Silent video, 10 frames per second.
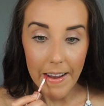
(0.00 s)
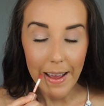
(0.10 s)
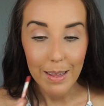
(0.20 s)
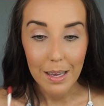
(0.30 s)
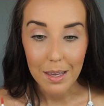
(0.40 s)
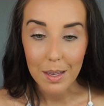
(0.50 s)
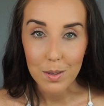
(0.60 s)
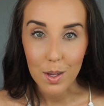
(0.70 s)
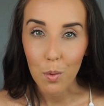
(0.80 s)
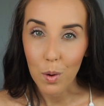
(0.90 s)
I think I use
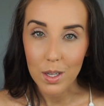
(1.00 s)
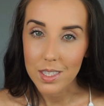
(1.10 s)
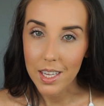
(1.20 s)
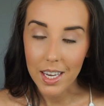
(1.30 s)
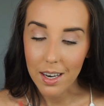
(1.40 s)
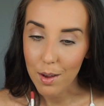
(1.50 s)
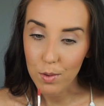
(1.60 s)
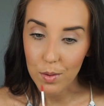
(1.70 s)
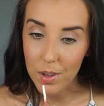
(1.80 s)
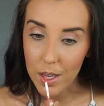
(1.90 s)
it once like in
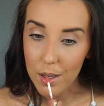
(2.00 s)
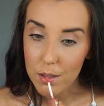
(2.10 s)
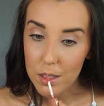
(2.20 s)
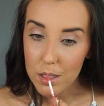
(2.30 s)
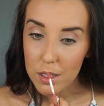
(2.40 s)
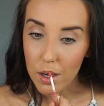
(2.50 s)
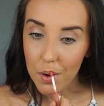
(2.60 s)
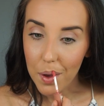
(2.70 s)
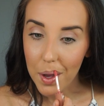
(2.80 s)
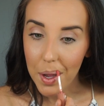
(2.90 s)
every video. It's so
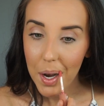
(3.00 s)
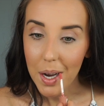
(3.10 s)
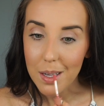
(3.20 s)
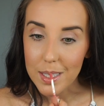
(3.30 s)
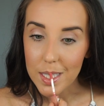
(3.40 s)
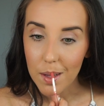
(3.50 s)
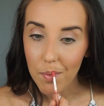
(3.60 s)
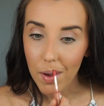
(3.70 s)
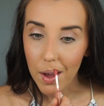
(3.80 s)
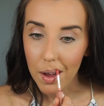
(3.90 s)
good and it
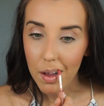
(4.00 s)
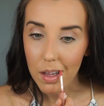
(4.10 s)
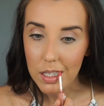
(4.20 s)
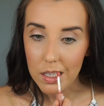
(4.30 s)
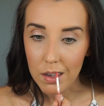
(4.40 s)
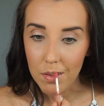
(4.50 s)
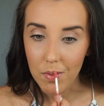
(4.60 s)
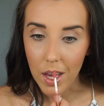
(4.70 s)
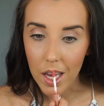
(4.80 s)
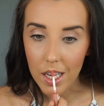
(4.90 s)
smells
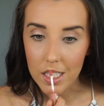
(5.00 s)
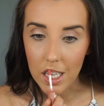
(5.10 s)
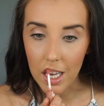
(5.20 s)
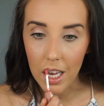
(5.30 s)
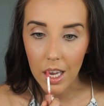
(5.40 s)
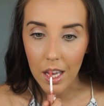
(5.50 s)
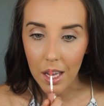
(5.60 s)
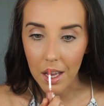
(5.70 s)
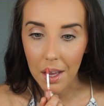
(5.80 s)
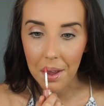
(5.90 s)

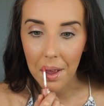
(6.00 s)
amazing.